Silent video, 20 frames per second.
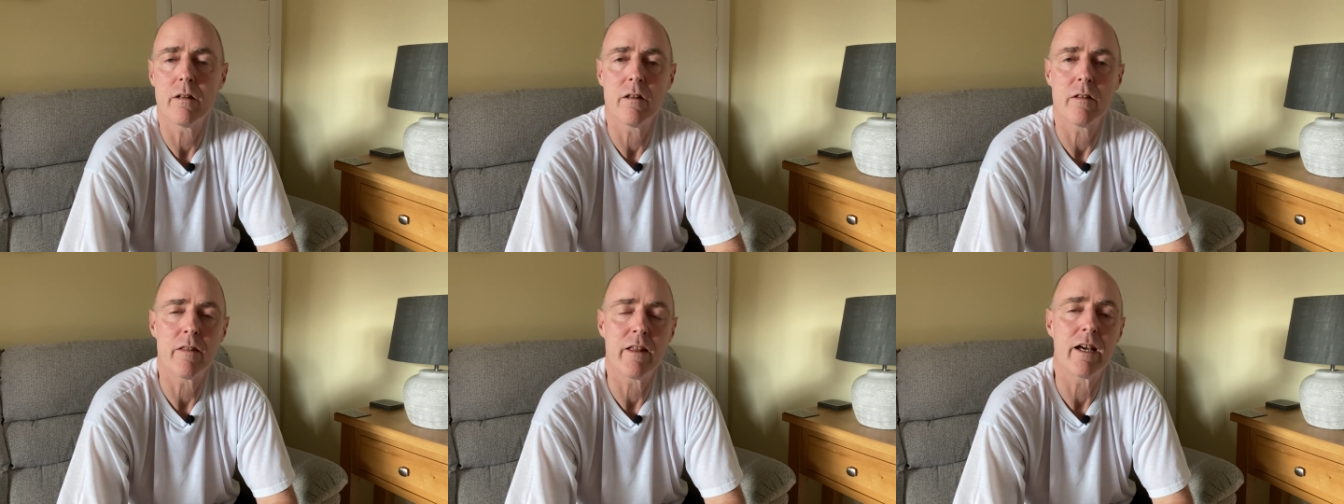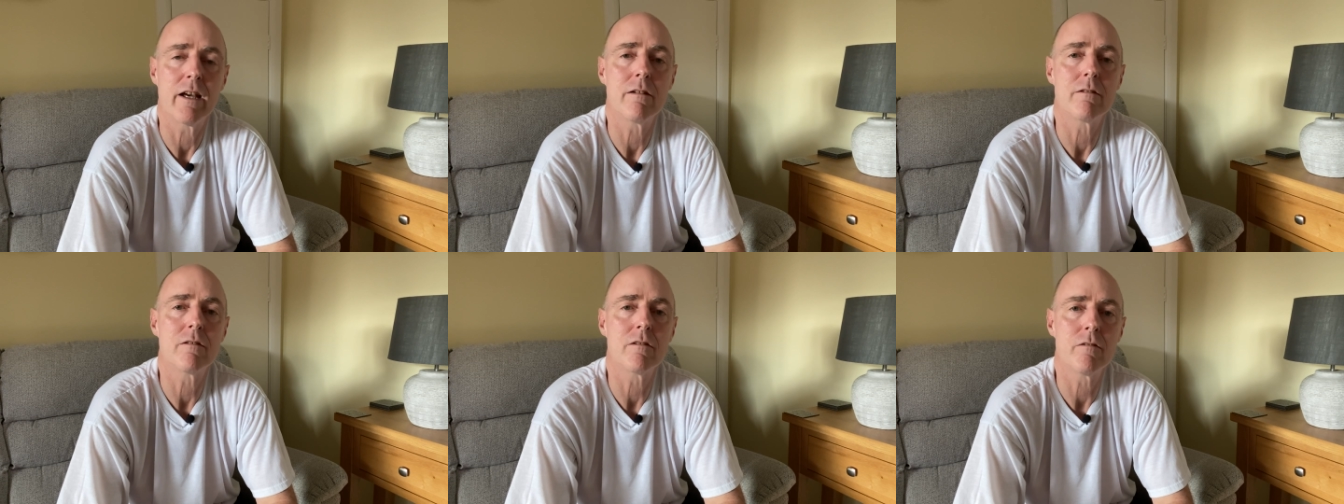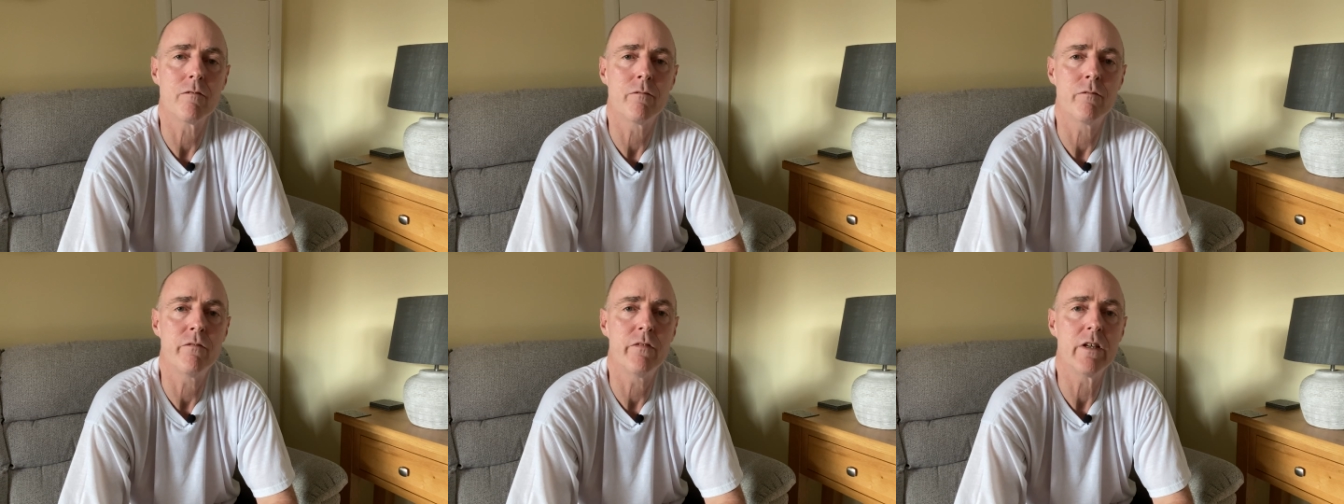that
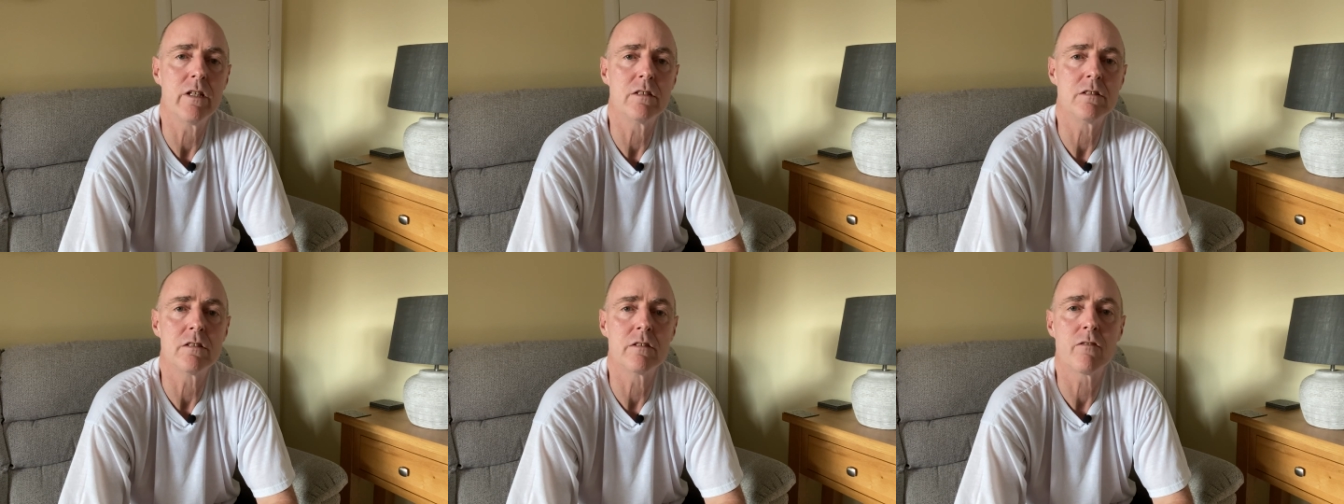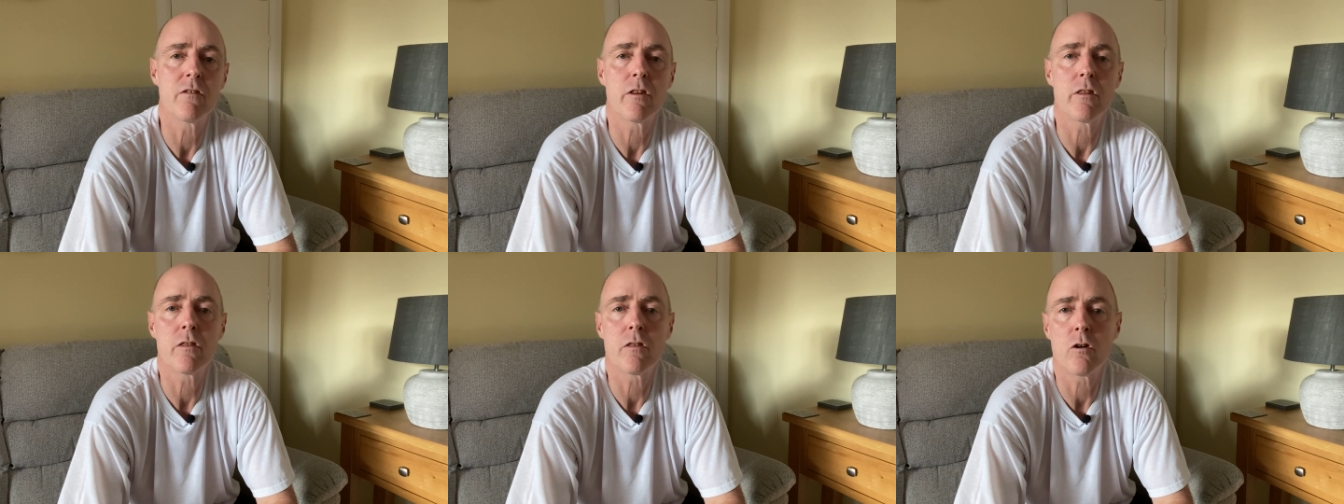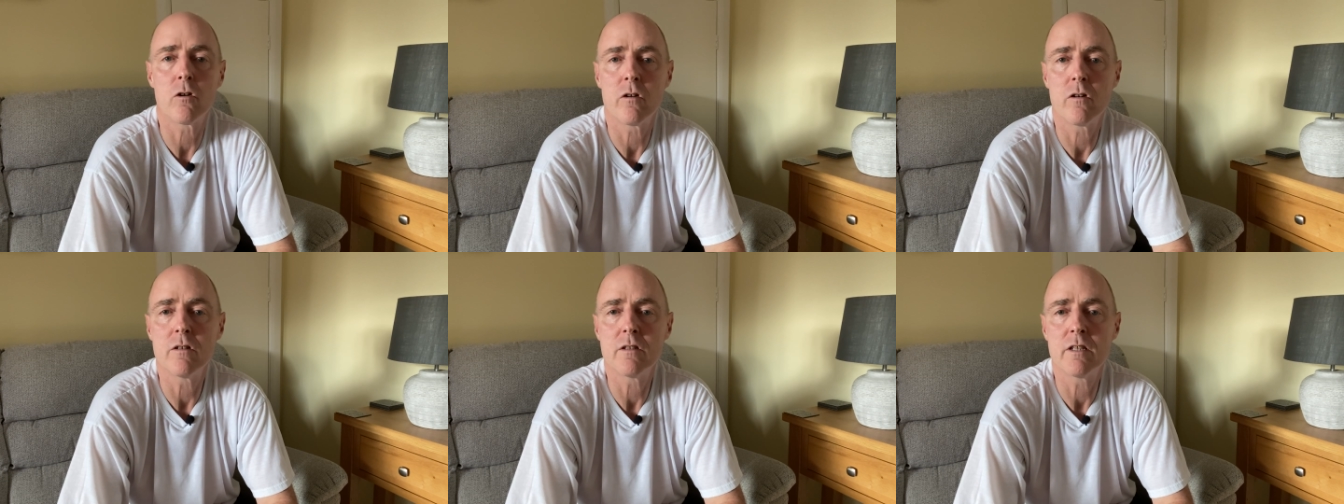figures of
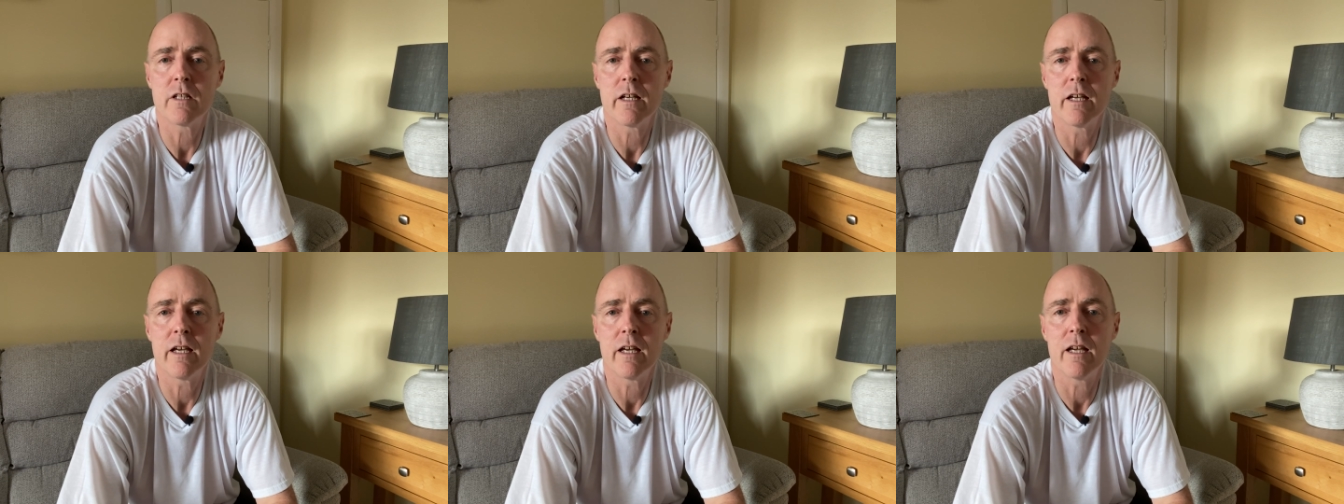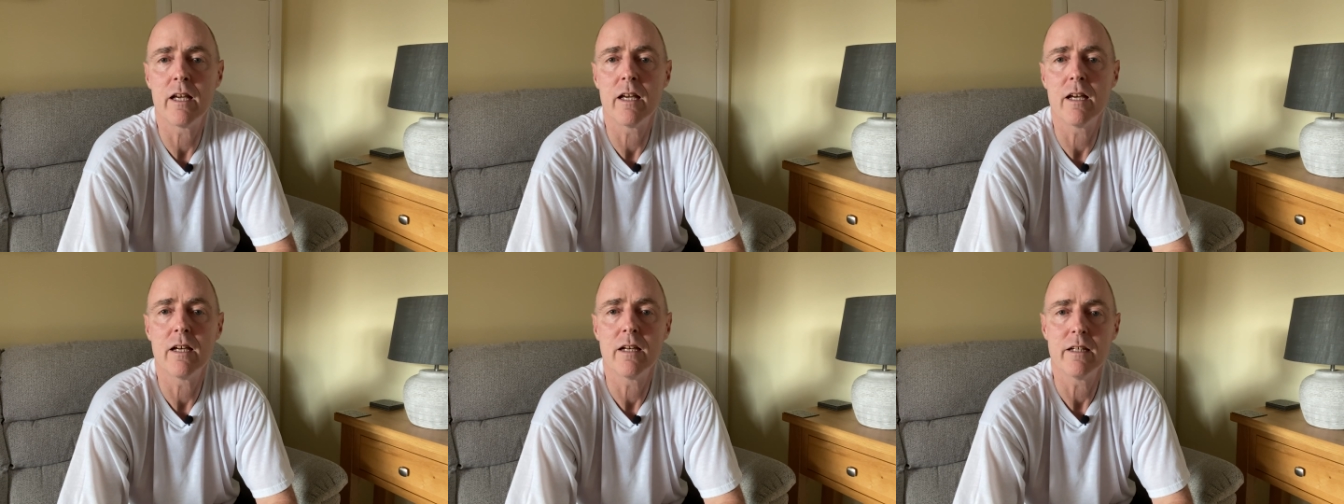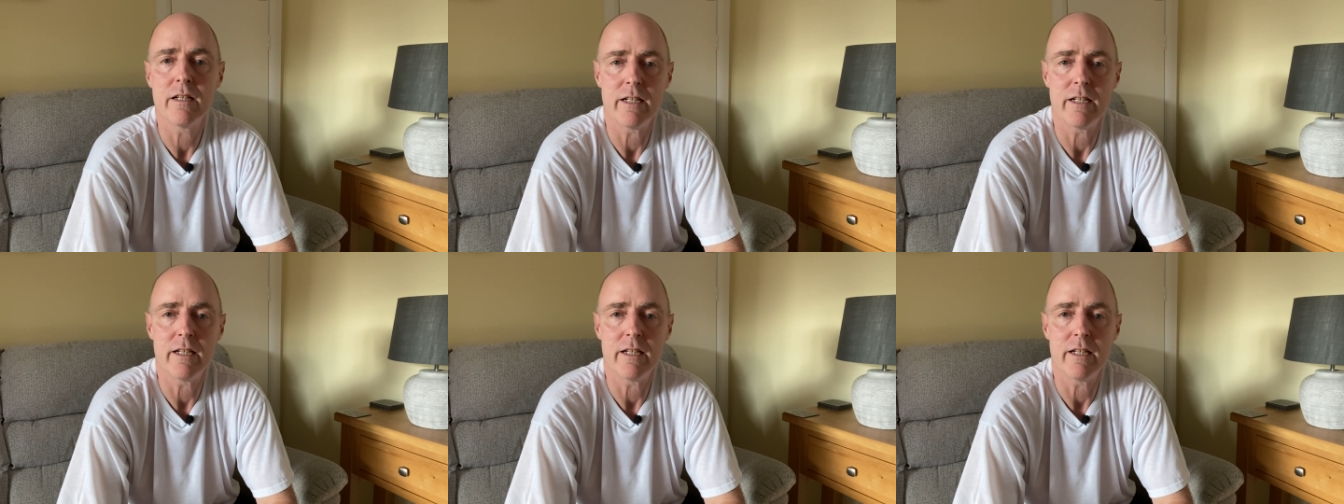authority,